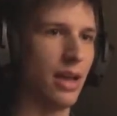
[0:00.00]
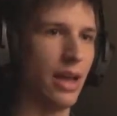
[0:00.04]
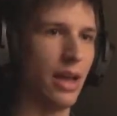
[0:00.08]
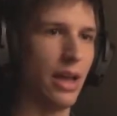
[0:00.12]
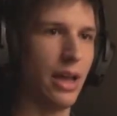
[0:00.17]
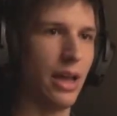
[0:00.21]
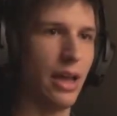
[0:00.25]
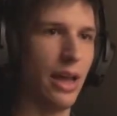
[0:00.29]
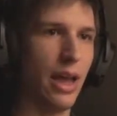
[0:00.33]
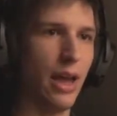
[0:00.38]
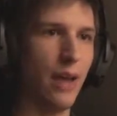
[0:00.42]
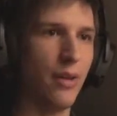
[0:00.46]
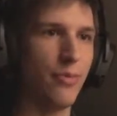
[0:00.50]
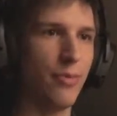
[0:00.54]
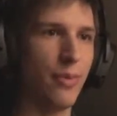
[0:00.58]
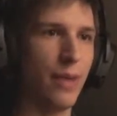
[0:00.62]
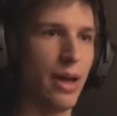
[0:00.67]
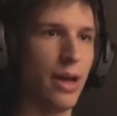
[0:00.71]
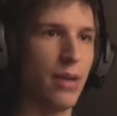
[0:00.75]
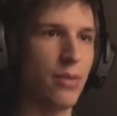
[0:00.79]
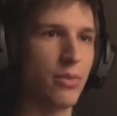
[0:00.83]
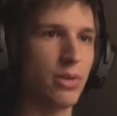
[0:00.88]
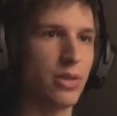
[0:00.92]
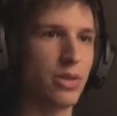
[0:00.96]
I have
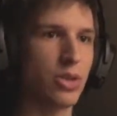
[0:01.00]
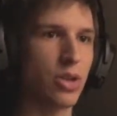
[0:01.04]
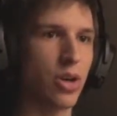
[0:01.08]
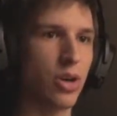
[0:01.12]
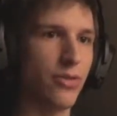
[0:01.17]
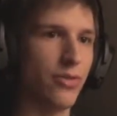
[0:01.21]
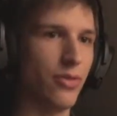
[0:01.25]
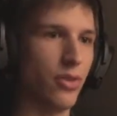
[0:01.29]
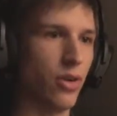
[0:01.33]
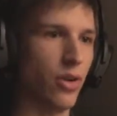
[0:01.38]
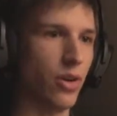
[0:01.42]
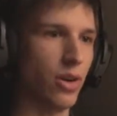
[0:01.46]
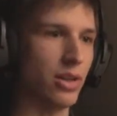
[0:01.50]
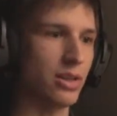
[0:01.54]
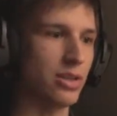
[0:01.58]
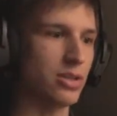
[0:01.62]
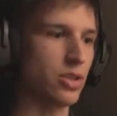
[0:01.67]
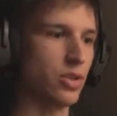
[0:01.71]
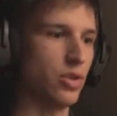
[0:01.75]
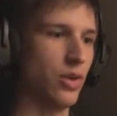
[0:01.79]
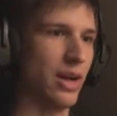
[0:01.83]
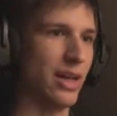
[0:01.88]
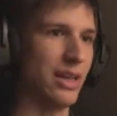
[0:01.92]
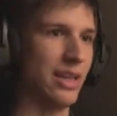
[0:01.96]
my reserve oil
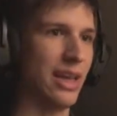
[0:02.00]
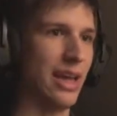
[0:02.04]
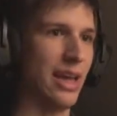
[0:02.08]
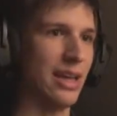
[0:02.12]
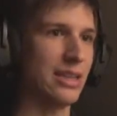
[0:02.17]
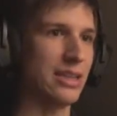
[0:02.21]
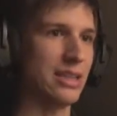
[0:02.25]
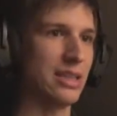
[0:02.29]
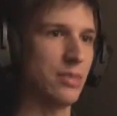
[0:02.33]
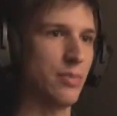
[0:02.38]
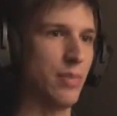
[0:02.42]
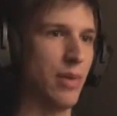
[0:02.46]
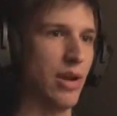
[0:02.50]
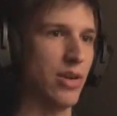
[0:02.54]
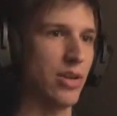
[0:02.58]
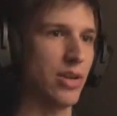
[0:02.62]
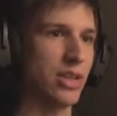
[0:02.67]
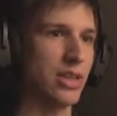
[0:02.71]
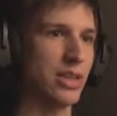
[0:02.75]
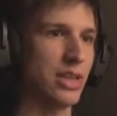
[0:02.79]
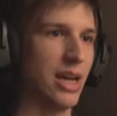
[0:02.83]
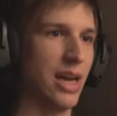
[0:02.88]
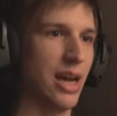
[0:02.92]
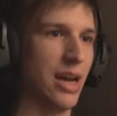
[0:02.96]
so I can spare
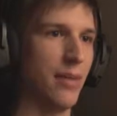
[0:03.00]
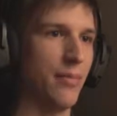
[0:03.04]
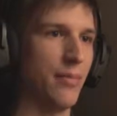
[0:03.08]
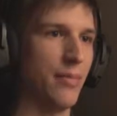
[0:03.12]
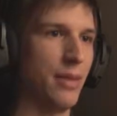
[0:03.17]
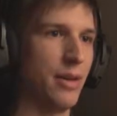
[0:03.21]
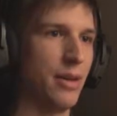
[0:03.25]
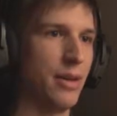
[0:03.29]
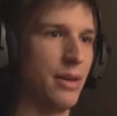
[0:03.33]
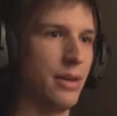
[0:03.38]
the time.